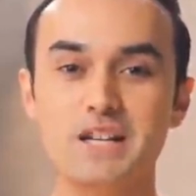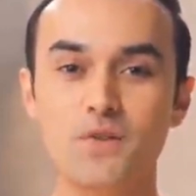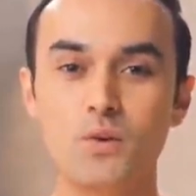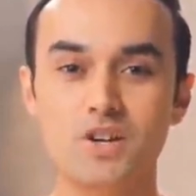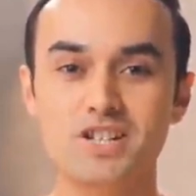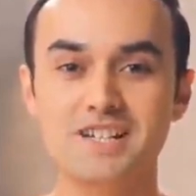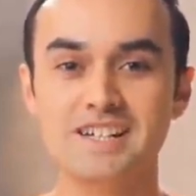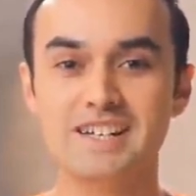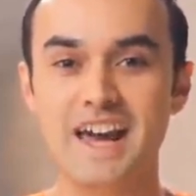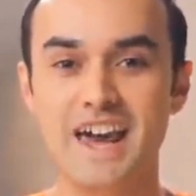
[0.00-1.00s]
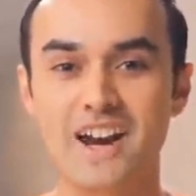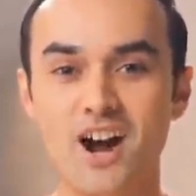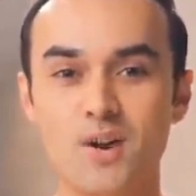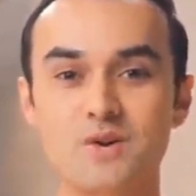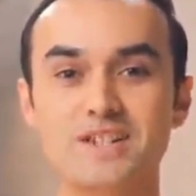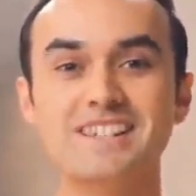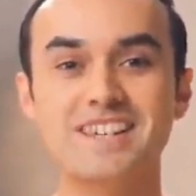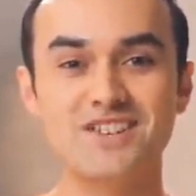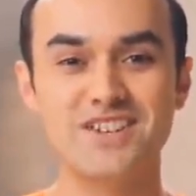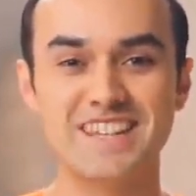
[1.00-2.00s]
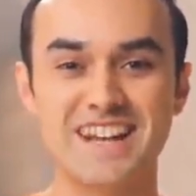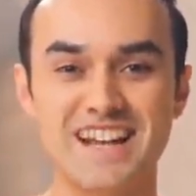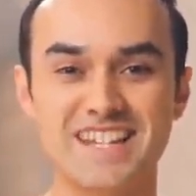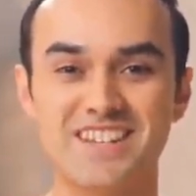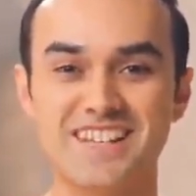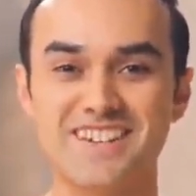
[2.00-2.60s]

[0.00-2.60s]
for watching today, and I'll see you in the next video.